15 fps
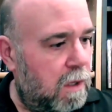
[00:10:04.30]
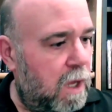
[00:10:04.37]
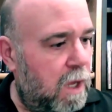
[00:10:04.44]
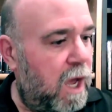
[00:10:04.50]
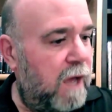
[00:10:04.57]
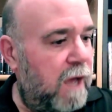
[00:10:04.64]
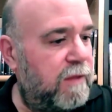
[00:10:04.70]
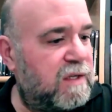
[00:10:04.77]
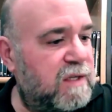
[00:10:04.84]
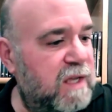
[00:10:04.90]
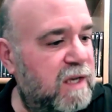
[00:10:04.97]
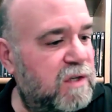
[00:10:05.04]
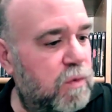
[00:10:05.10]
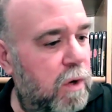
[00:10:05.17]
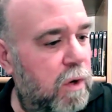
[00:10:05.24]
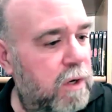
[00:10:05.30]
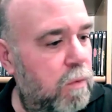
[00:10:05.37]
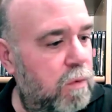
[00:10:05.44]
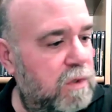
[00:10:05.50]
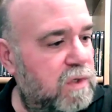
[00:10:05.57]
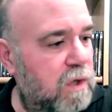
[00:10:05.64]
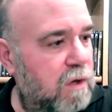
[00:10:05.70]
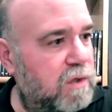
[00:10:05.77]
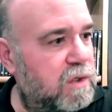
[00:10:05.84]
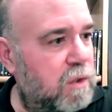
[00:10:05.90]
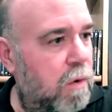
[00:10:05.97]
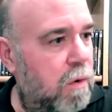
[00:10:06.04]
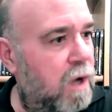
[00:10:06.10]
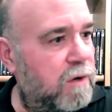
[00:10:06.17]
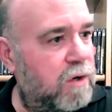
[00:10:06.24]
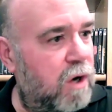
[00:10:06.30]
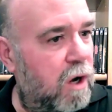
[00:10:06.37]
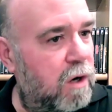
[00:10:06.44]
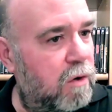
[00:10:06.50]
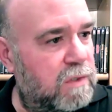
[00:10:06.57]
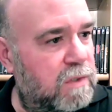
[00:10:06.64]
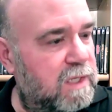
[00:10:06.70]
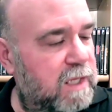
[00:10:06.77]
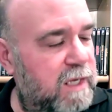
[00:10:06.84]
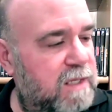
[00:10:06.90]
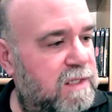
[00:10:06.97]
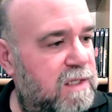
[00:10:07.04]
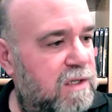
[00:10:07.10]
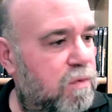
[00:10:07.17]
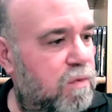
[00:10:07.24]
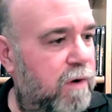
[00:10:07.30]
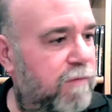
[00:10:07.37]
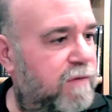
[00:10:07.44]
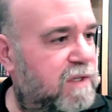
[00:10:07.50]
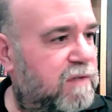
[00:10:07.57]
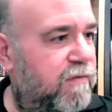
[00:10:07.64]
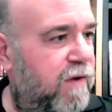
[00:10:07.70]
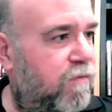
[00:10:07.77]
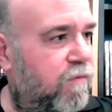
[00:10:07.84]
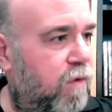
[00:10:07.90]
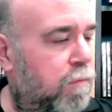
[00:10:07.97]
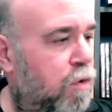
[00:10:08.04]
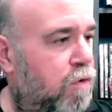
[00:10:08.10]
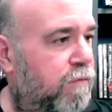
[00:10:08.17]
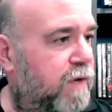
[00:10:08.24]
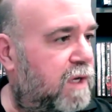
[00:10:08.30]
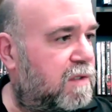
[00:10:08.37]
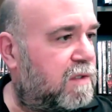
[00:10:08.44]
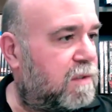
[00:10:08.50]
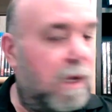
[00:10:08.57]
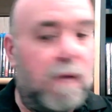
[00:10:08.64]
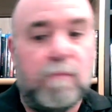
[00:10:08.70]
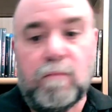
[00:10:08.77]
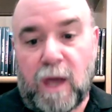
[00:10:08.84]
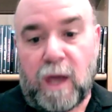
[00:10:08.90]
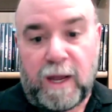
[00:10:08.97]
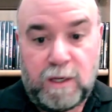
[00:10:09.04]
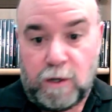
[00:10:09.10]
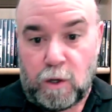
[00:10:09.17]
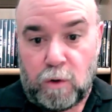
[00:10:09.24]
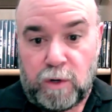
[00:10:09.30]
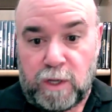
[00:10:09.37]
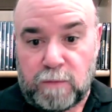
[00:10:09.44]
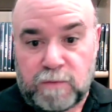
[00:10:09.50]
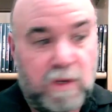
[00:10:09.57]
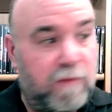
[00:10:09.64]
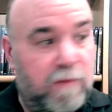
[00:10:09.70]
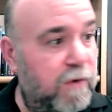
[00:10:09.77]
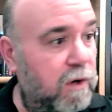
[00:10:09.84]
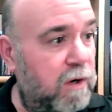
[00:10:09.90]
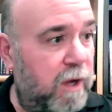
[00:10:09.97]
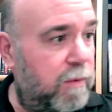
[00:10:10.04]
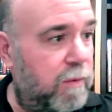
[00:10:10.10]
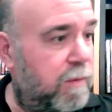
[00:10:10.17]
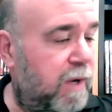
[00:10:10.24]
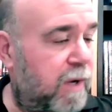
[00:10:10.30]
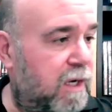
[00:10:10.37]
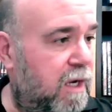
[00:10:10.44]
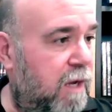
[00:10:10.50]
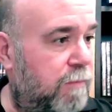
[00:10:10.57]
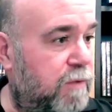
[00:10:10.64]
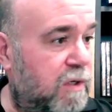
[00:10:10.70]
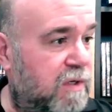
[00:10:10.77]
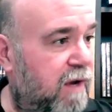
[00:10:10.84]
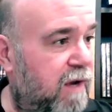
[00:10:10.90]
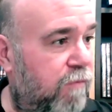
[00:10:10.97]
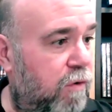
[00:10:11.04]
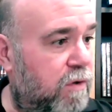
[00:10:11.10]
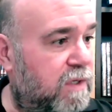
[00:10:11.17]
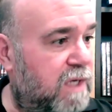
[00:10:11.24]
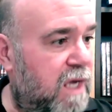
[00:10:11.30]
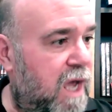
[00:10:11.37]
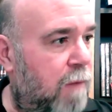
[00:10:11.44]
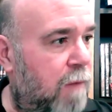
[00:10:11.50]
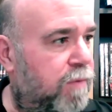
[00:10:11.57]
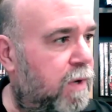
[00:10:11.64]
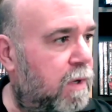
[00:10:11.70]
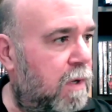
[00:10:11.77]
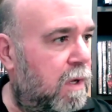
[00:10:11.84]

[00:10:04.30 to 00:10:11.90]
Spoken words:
This next one was also on Donald's list as one of his favorite movies. I didn't own it, so I figured I would pick it up, just like Forrest Gump.